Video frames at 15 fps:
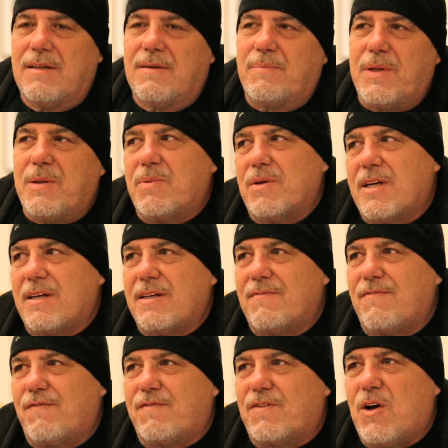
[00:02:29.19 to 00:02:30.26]
people can
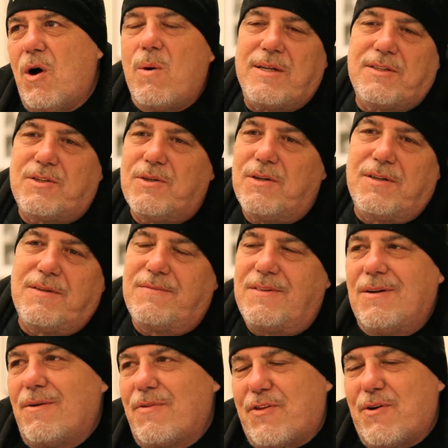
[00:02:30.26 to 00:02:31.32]
go into it,
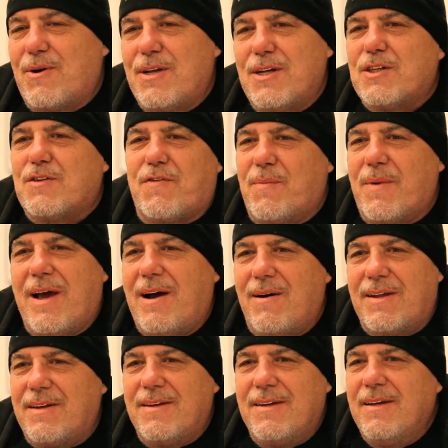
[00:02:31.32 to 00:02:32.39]
30 years from
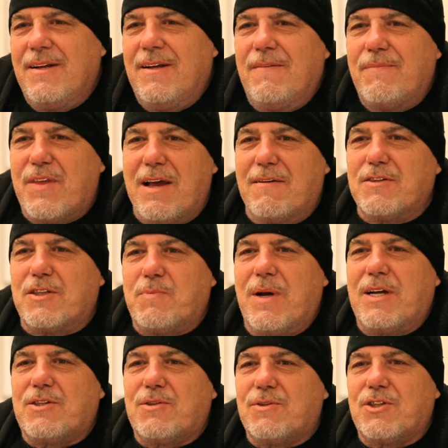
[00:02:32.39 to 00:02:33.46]
now, and they have a
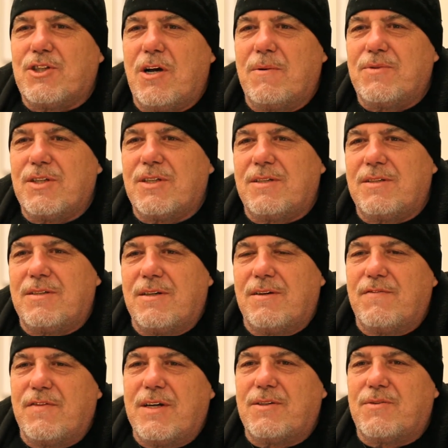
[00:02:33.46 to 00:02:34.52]
special subject
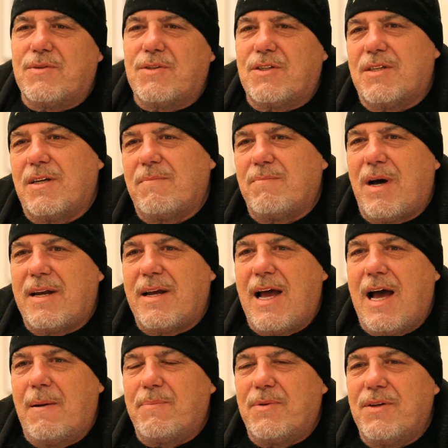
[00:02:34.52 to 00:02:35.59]
of interest that might have
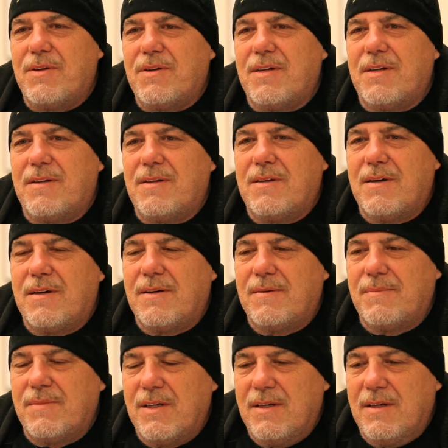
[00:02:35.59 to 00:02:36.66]
happened in
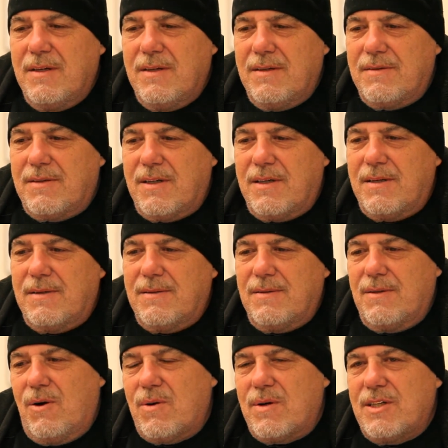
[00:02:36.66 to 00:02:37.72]
the
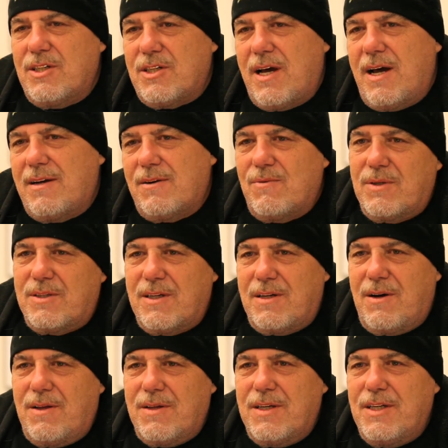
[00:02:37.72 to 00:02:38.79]
Lower East Side, or what they
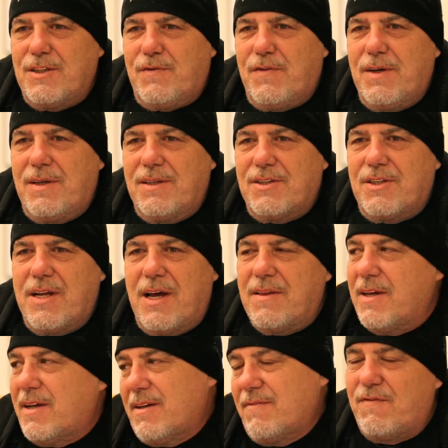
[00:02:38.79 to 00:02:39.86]
call the East Village now.
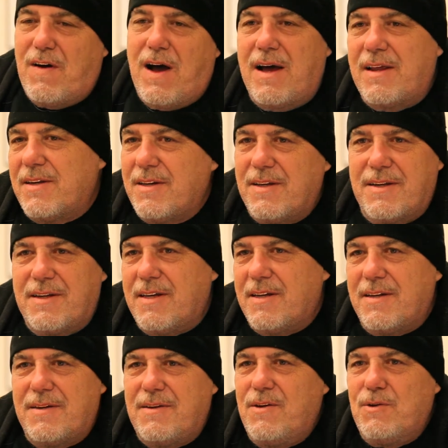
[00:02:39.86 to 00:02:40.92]
They can find it
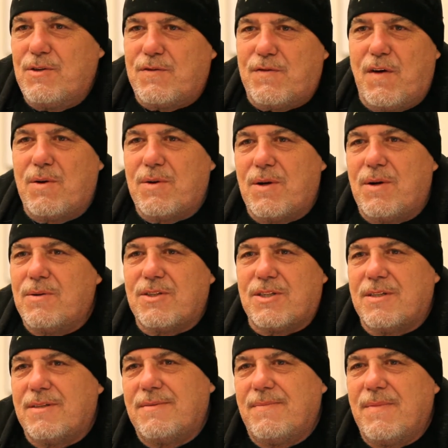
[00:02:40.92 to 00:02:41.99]
and use
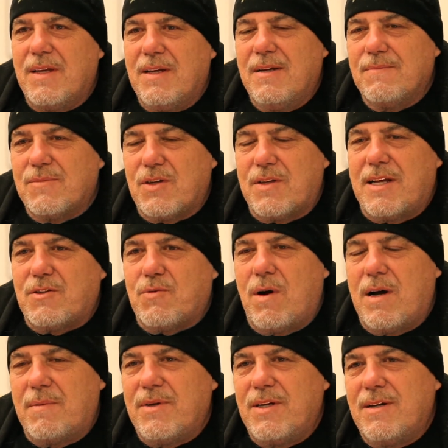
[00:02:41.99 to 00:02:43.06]
photos, and so that's
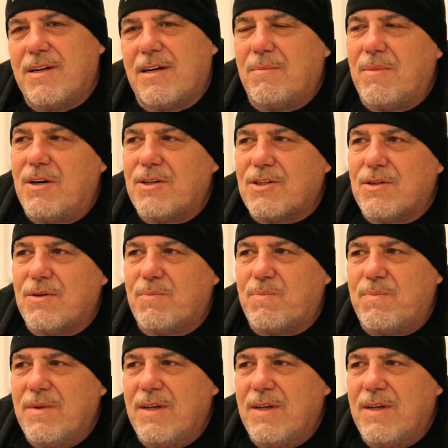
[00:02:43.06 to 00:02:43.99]
why I'm here. I'm also